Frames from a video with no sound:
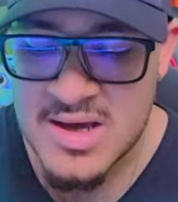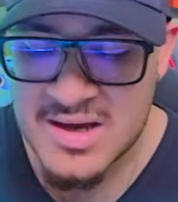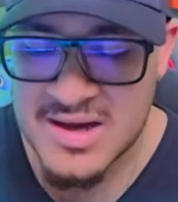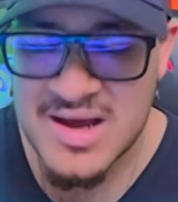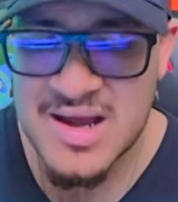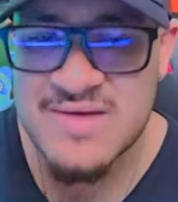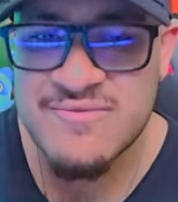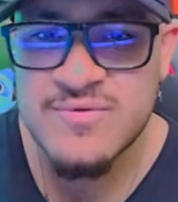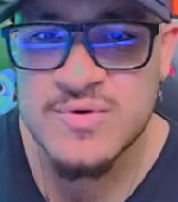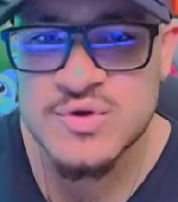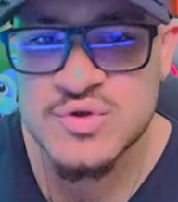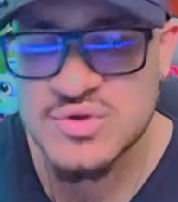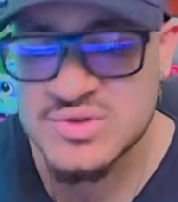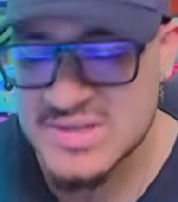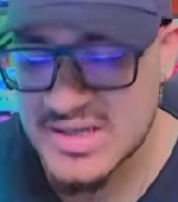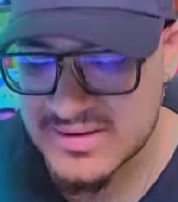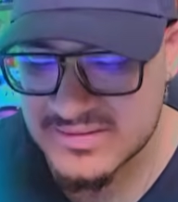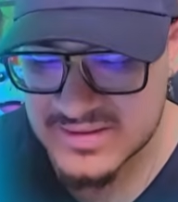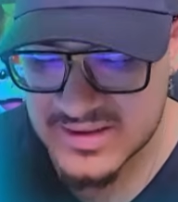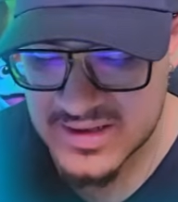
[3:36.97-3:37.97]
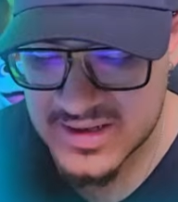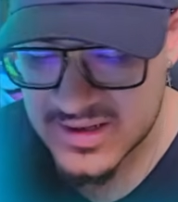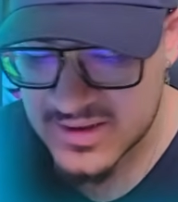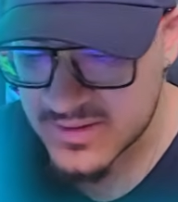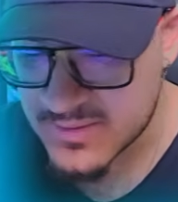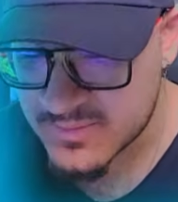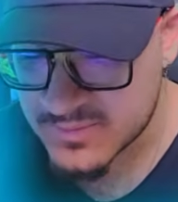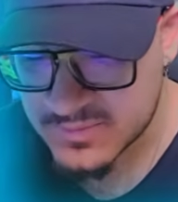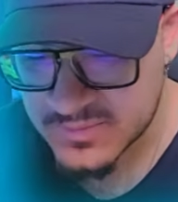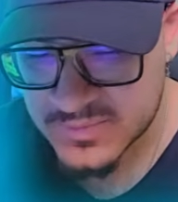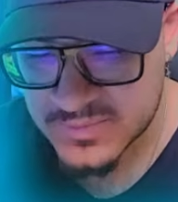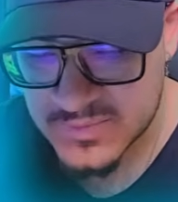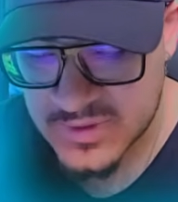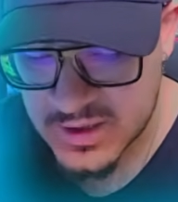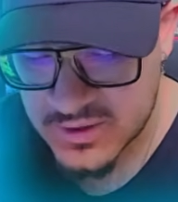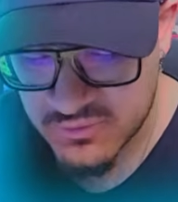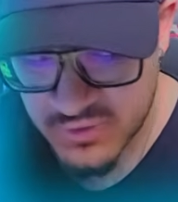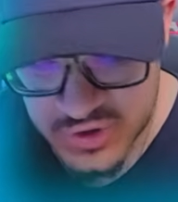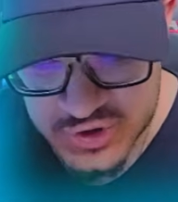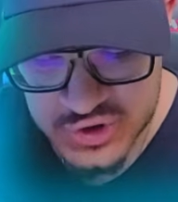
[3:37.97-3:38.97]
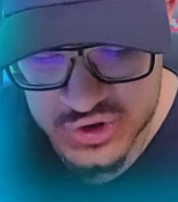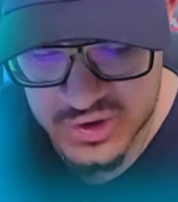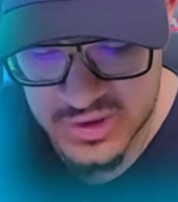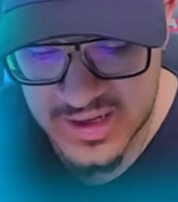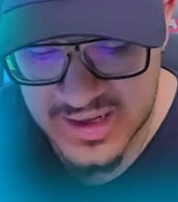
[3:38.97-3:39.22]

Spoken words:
kind of what you're saying, the crusher,